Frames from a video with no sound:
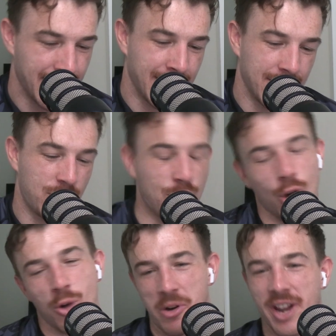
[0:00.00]

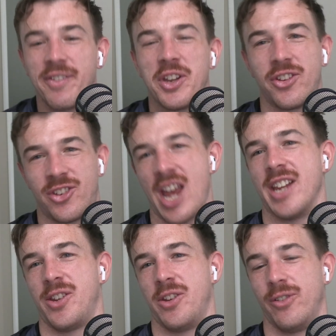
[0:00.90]
Sure, whatever you say,
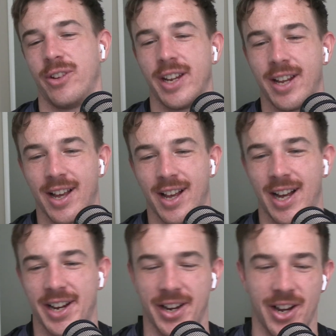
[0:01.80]
Hughesy. I
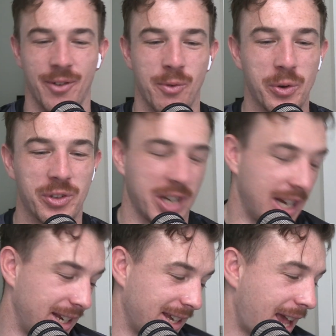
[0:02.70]
don't know. We'll
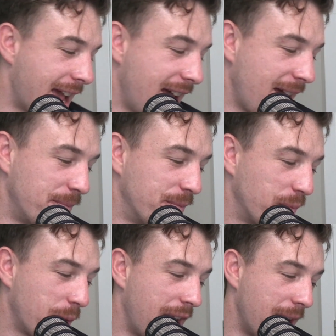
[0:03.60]
see.
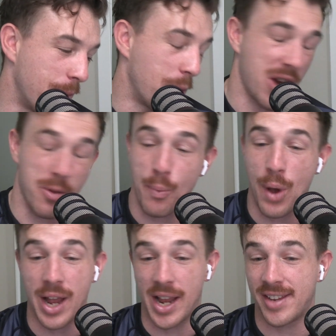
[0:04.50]

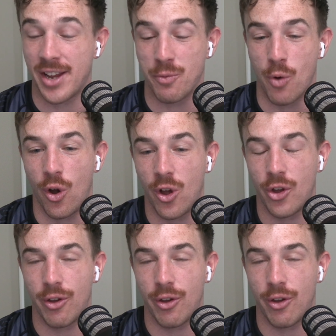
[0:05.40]
I tell you what,